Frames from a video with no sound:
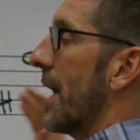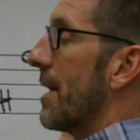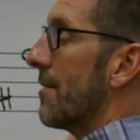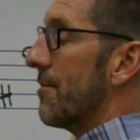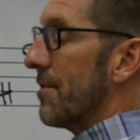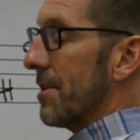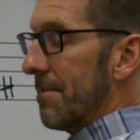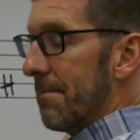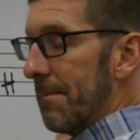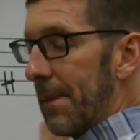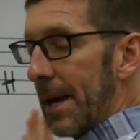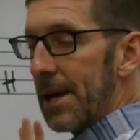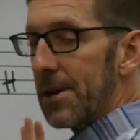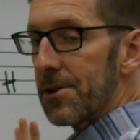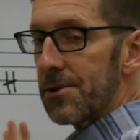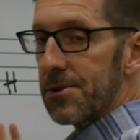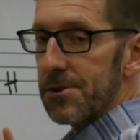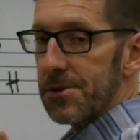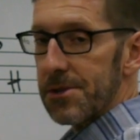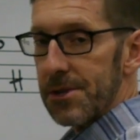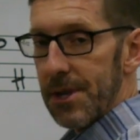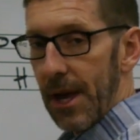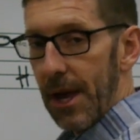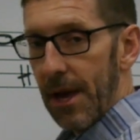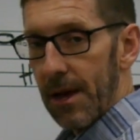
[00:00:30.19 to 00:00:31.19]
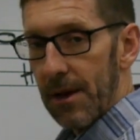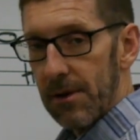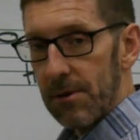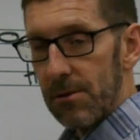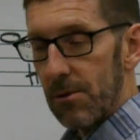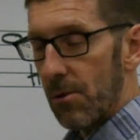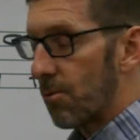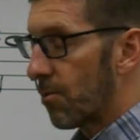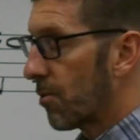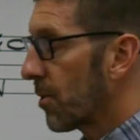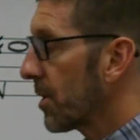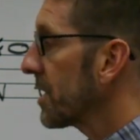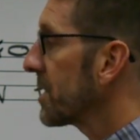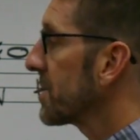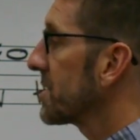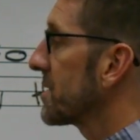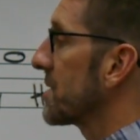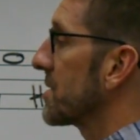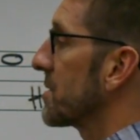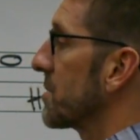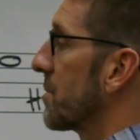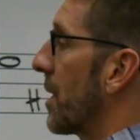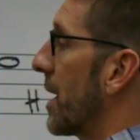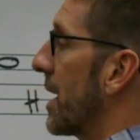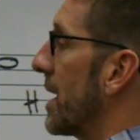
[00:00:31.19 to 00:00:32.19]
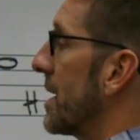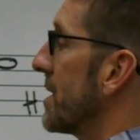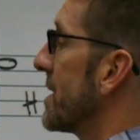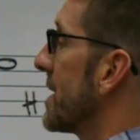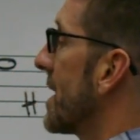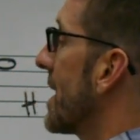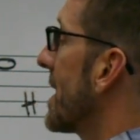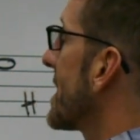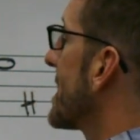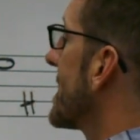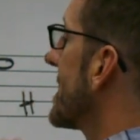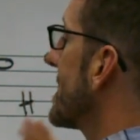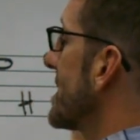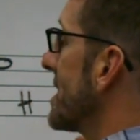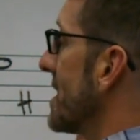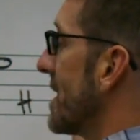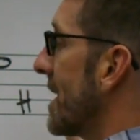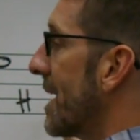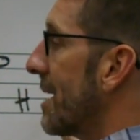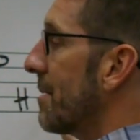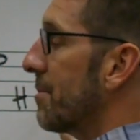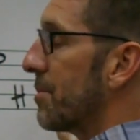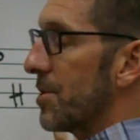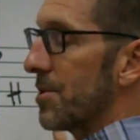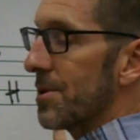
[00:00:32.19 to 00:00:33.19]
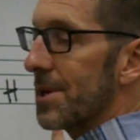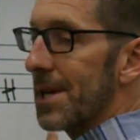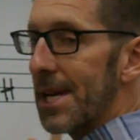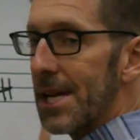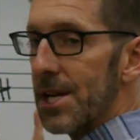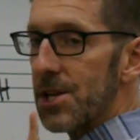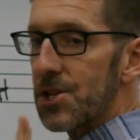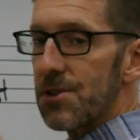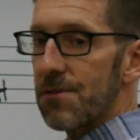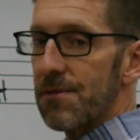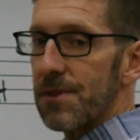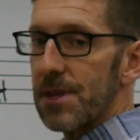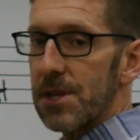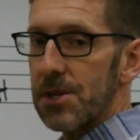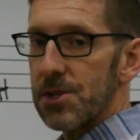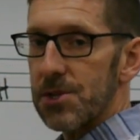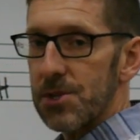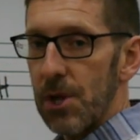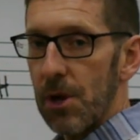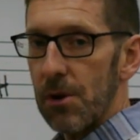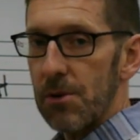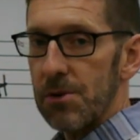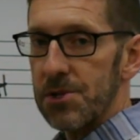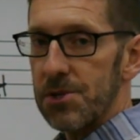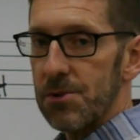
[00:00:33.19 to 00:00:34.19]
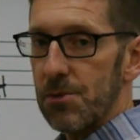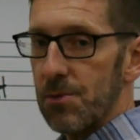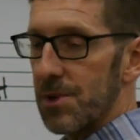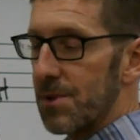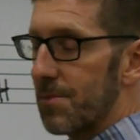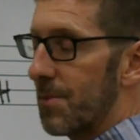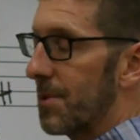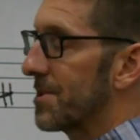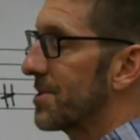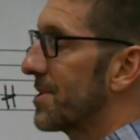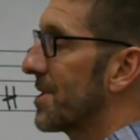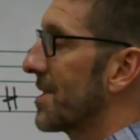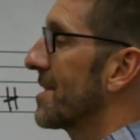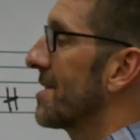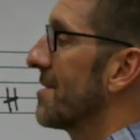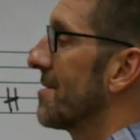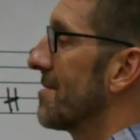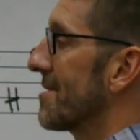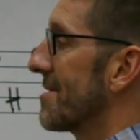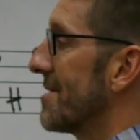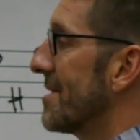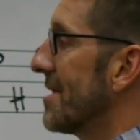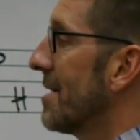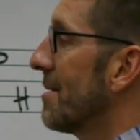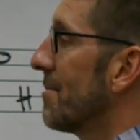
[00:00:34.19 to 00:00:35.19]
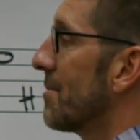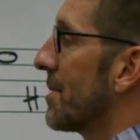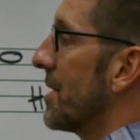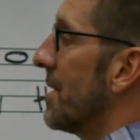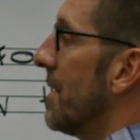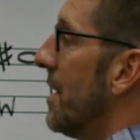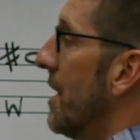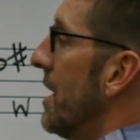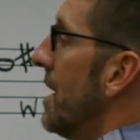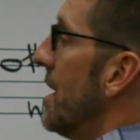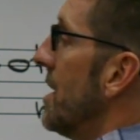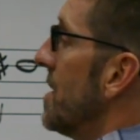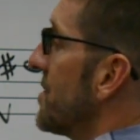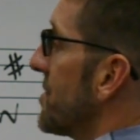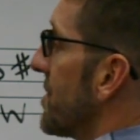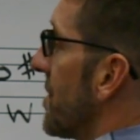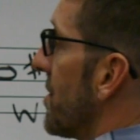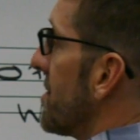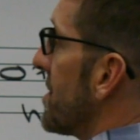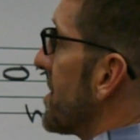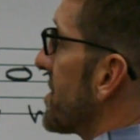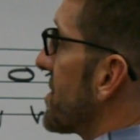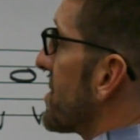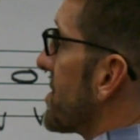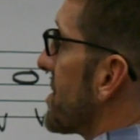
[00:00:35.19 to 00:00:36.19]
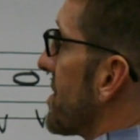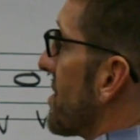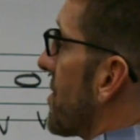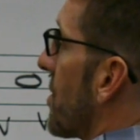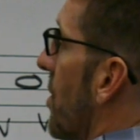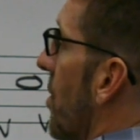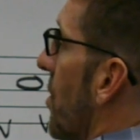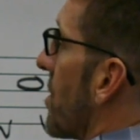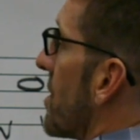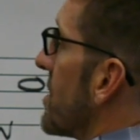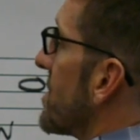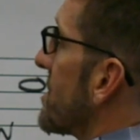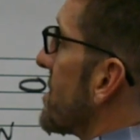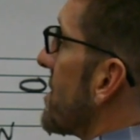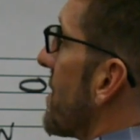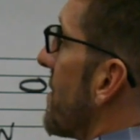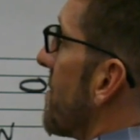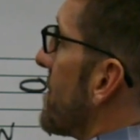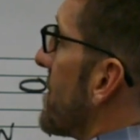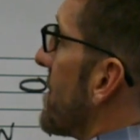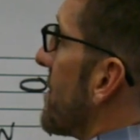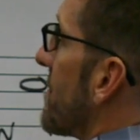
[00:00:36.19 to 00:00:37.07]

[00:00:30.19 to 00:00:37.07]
every major scale works this way, that I can label each of these notes with a particular number. So this is, of course, the